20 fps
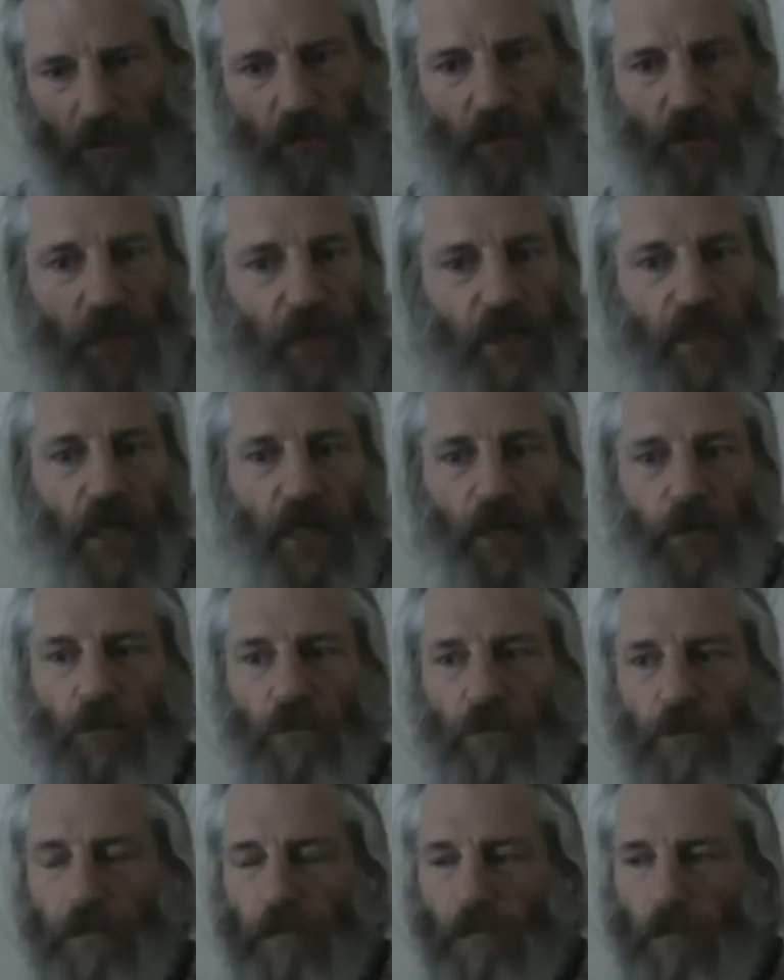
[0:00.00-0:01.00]
Centennial,
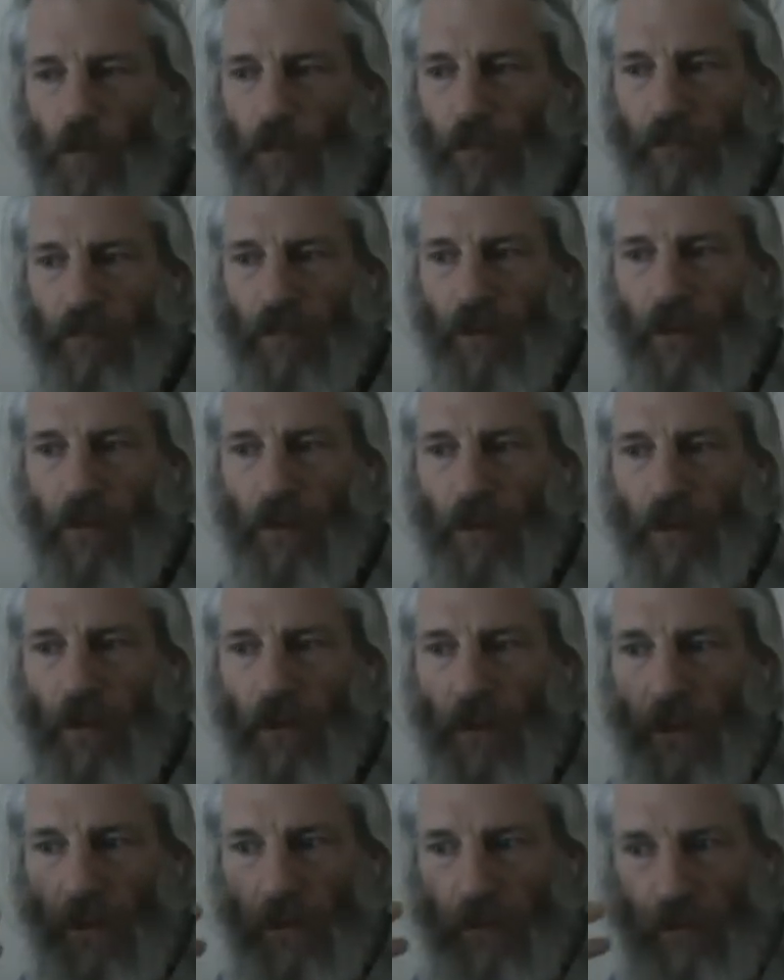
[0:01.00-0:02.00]

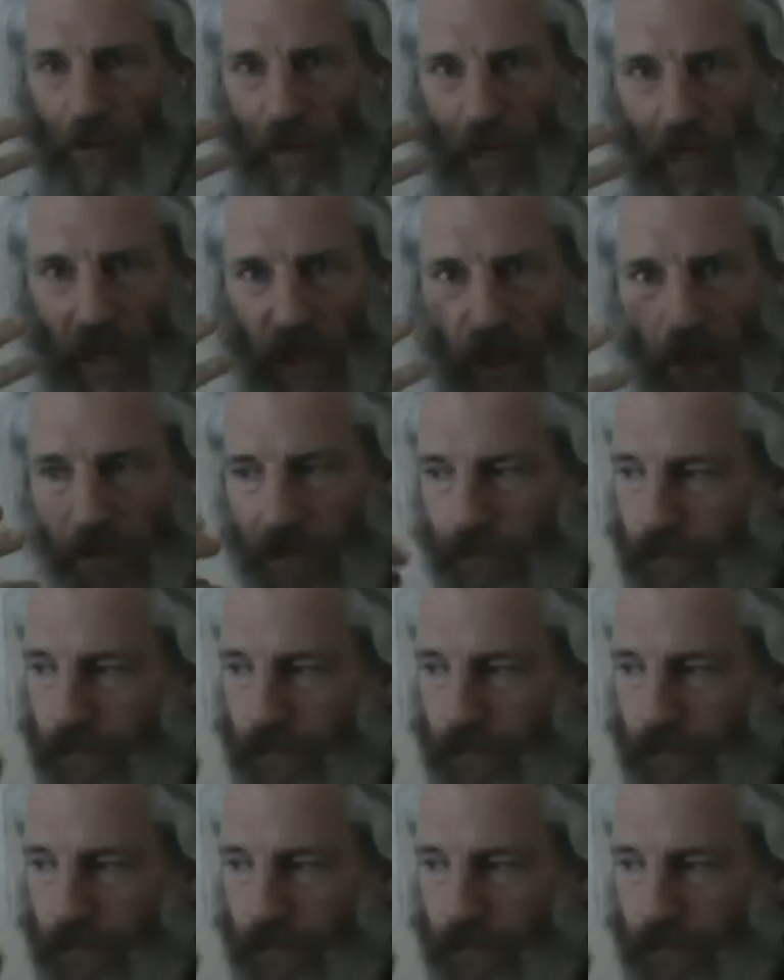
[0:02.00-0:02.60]
you get that